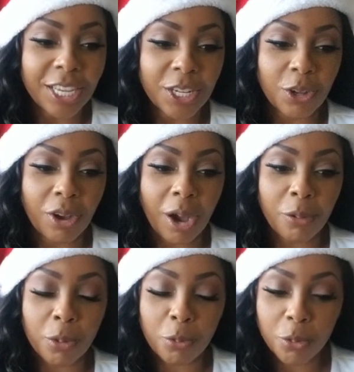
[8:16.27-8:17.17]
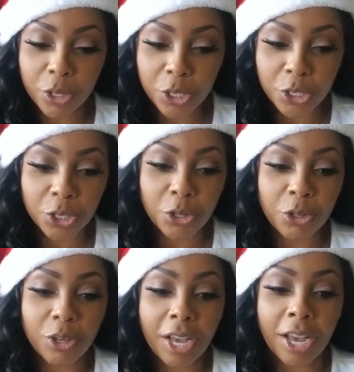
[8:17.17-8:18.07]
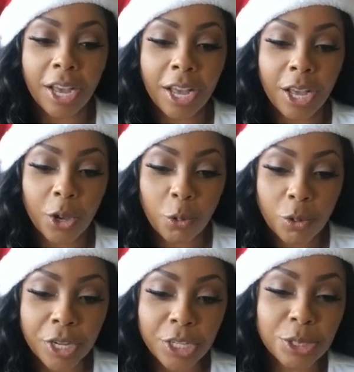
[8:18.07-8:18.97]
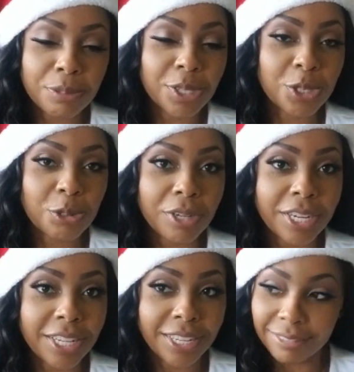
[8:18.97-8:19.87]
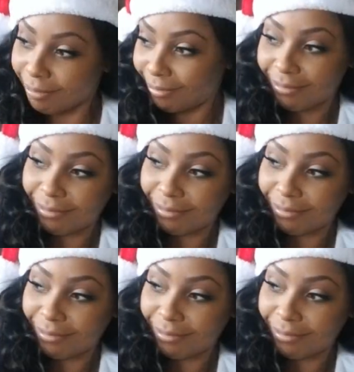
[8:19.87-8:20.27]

I want to really show you how a queen should be treated.